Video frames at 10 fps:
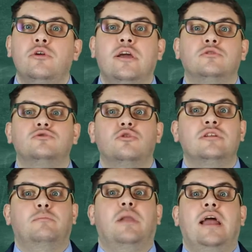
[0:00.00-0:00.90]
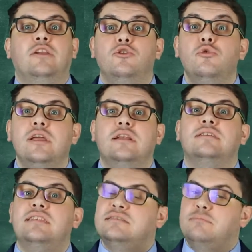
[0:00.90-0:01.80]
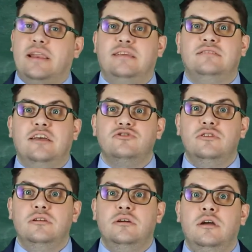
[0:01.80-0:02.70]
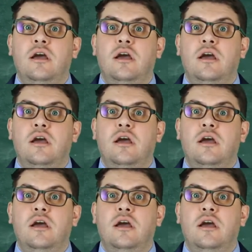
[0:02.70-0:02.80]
and control the plan during the test planning session.